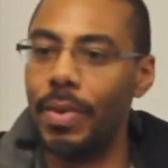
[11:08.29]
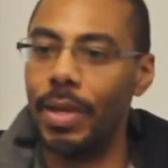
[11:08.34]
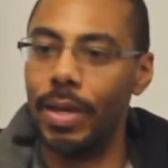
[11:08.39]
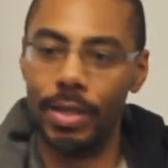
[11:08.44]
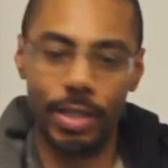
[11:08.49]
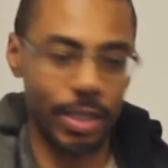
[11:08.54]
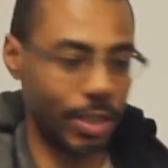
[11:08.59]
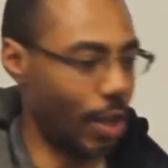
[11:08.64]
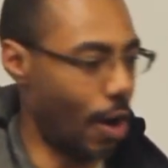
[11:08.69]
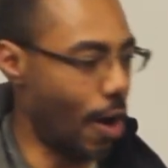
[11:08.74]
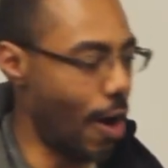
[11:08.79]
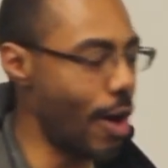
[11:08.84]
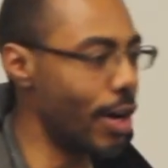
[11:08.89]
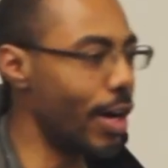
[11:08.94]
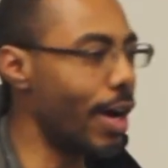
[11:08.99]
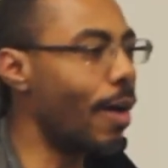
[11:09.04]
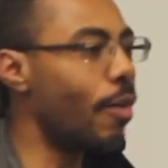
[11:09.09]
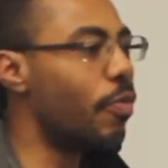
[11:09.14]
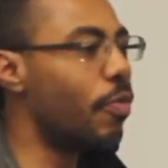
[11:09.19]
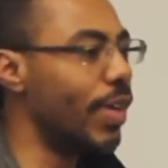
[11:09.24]

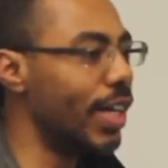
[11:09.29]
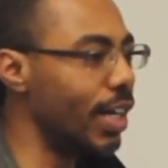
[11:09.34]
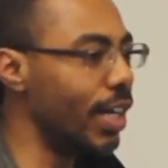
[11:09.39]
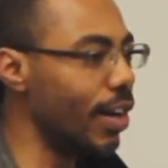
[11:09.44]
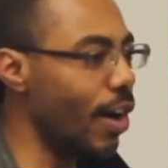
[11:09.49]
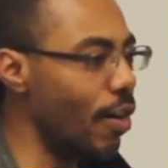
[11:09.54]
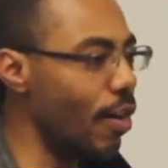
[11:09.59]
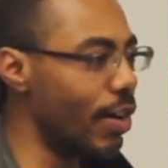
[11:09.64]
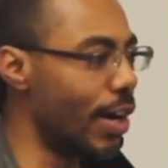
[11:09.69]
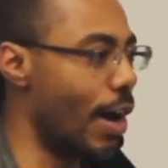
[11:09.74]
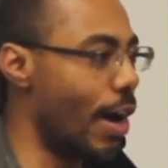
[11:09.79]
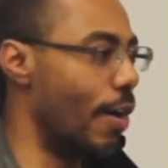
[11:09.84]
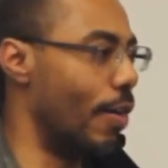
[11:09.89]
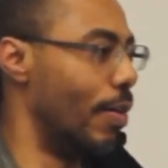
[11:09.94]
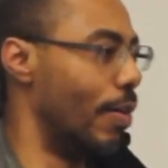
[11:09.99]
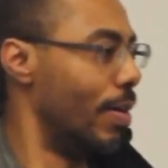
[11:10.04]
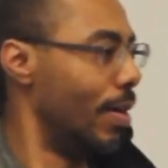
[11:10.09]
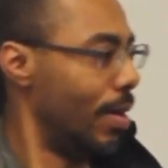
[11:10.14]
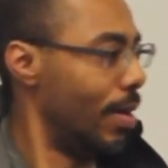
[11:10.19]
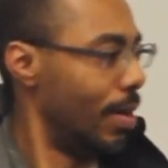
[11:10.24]
Start off with a logo.